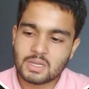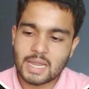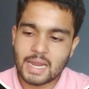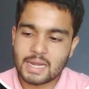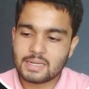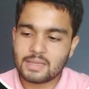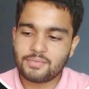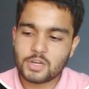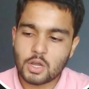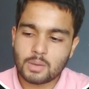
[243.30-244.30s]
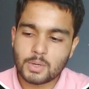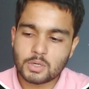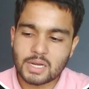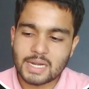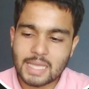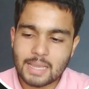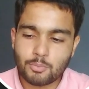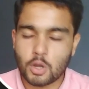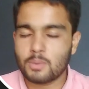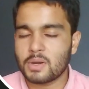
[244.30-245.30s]
And if we talk about the runtime
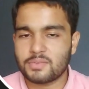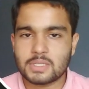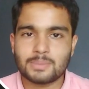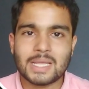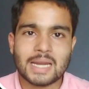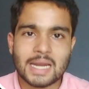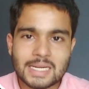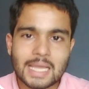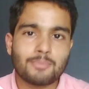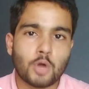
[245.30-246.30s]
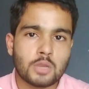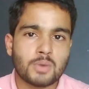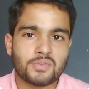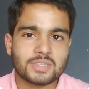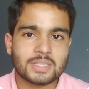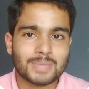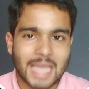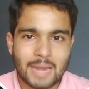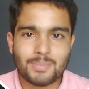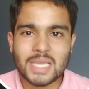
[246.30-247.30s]
polymorphism, then runtime polymorphism
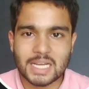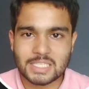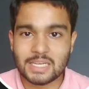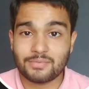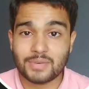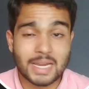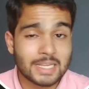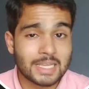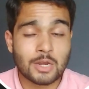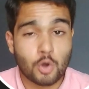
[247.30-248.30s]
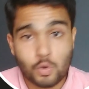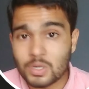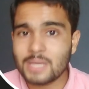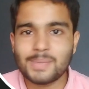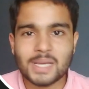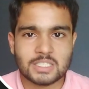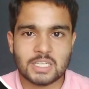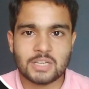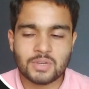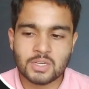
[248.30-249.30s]
can be achieved and can only be
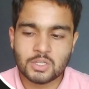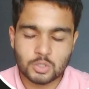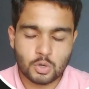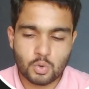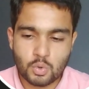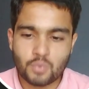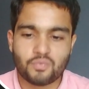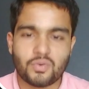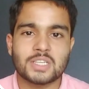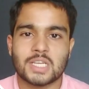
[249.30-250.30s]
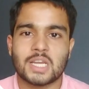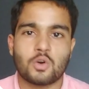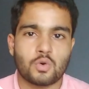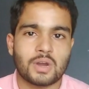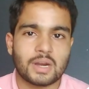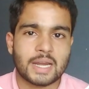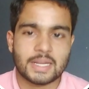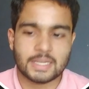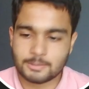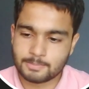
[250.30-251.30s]
achieved through function
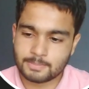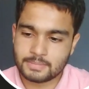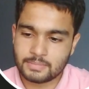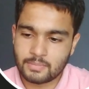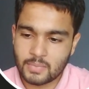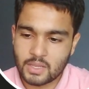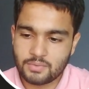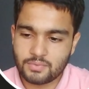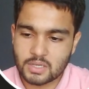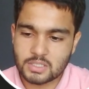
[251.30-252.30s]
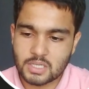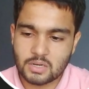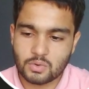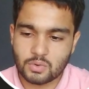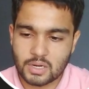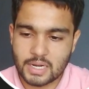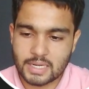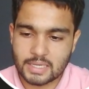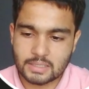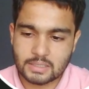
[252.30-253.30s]
overriding. Function overriding.